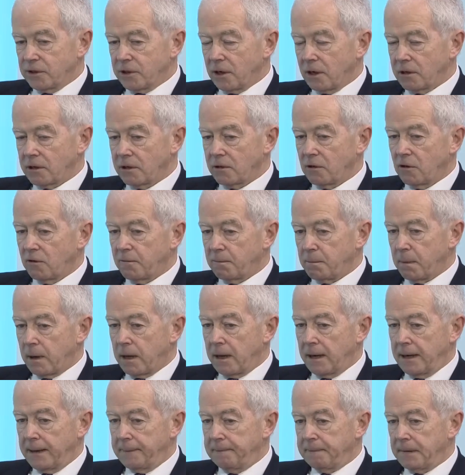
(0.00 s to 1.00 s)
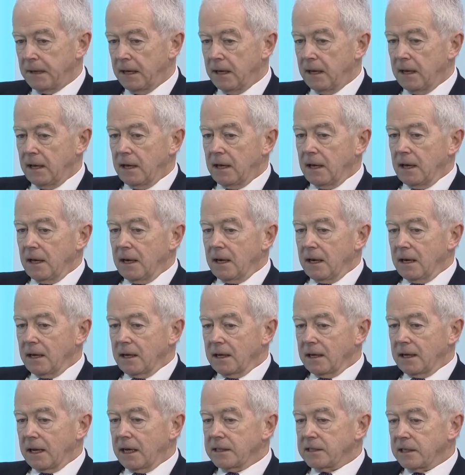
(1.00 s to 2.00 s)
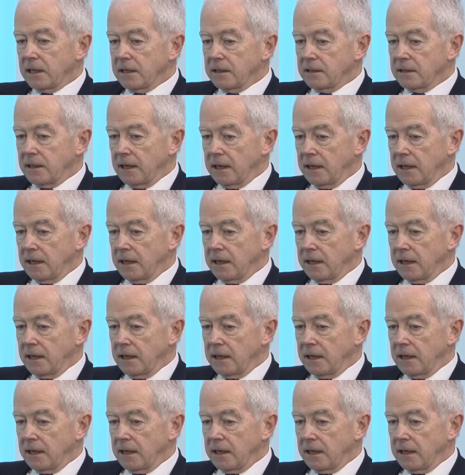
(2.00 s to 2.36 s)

started off by getting